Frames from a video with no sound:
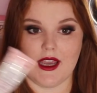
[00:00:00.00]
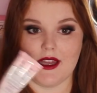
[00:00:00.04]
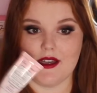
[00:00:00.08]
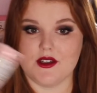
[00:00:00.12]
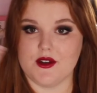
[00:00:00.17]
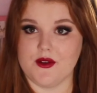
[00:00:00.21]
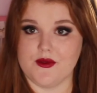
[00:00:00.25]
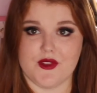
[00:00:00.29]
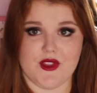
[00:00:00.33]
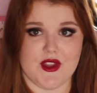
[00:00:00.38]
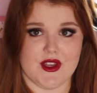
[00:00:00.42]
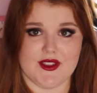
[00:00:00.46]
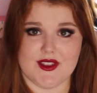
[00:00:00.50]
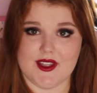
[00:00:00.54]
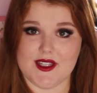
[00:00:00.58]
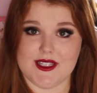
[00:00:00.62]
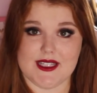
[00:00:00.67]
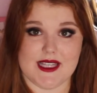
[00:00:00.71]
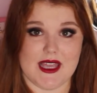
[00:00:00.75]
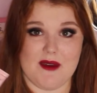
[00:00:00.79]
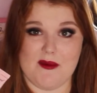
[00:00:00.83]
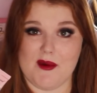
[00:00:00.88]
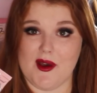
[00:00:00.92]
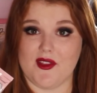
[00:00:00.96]
I don't think
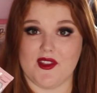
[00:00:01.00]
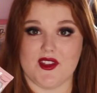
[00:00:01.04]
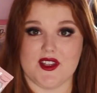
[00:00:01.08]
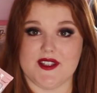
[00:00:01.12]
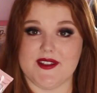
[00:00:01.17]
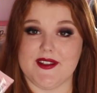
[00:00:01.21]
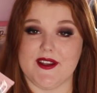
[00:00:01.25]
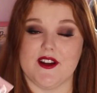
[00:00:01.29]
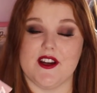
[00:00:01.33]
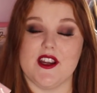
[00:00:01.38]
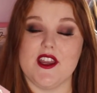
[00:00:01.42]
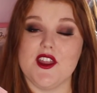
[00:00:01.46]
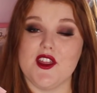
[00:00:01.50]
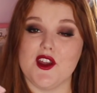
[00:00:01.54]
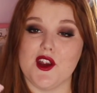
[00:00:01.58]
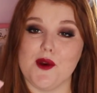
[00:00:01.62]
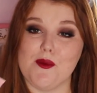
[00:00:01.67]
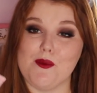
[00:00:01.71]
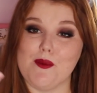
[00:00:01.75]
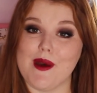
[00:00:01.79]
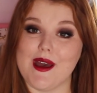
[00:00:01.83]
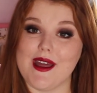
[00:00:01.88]
this came out this year either,